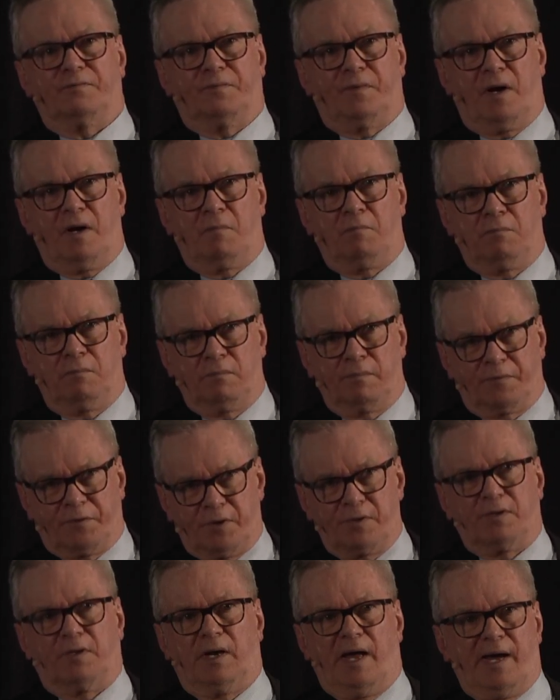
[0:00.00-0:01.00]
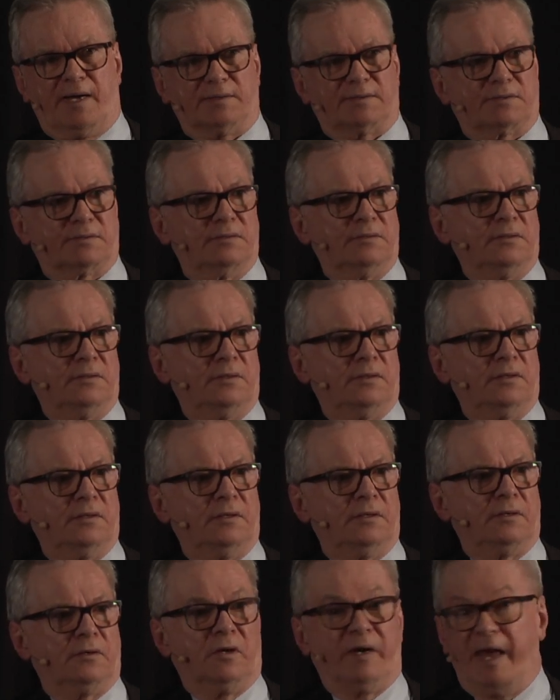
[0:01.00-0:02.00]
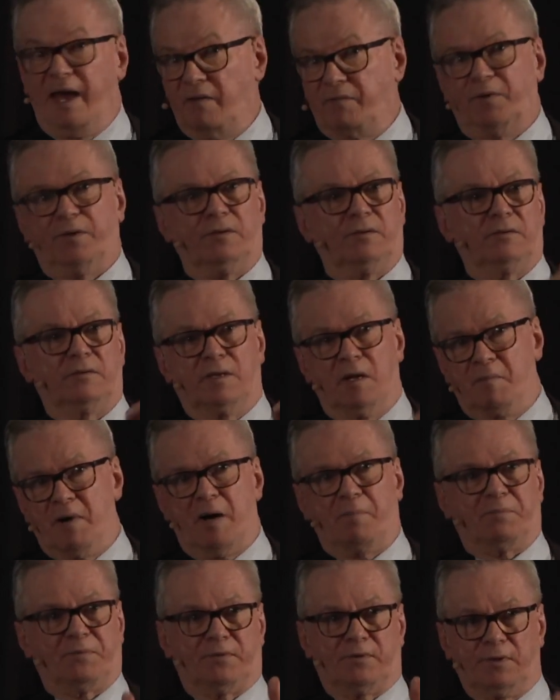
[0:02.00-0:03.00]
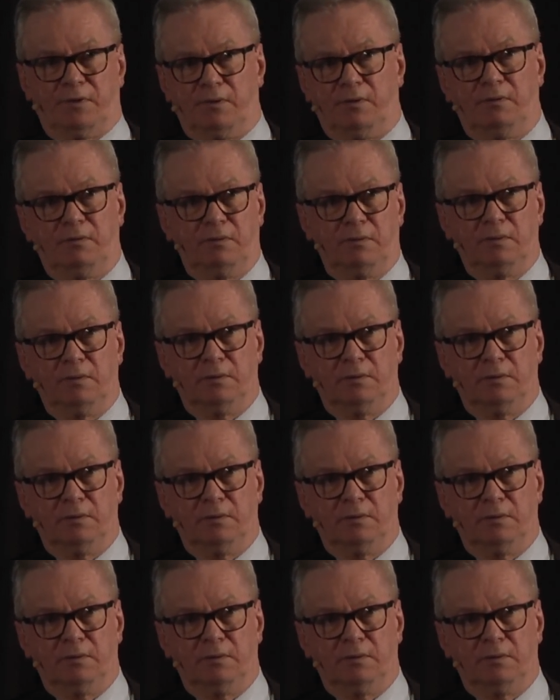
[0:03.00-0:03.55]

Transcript: from third class could ever come up to